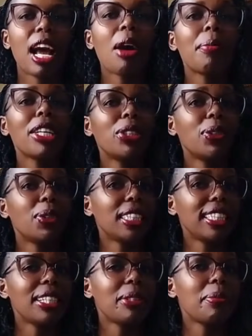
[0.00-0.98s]
how much you
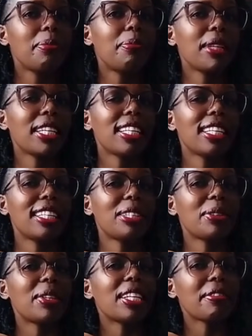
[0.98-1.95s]
needed
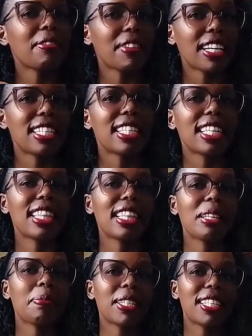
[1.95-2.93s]
to invest in
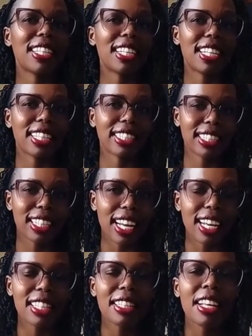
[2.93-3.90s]
these particular
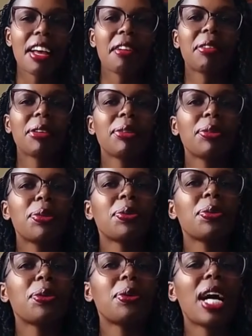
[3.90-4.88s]
shares for you
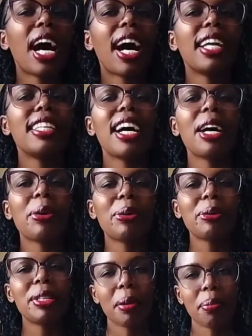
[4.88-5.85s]
to earn a
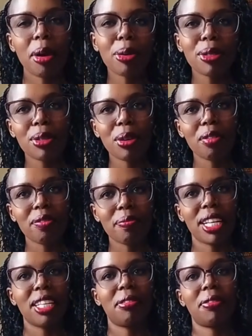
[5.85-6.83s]
good amount of
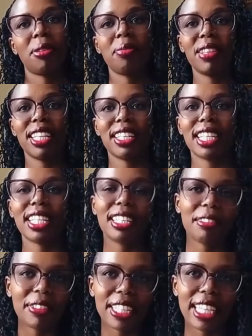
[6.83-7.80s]
money from this
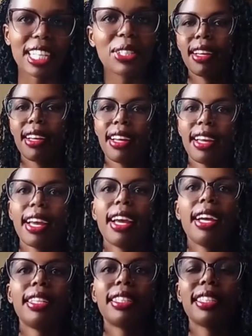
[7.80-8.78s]
dividend.
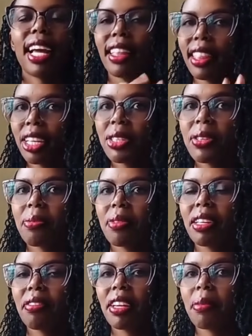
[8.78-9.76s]
And I think
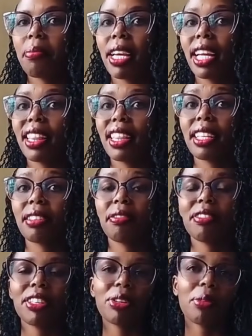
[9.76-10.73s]
to even make this
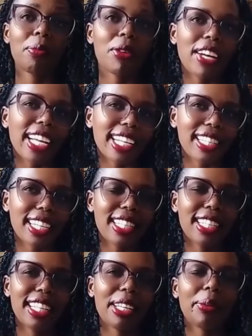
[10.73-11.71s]
video more
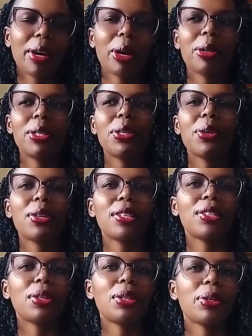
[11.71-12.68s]
exciting, we are going to
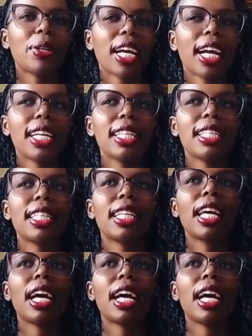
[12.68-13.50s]
also look at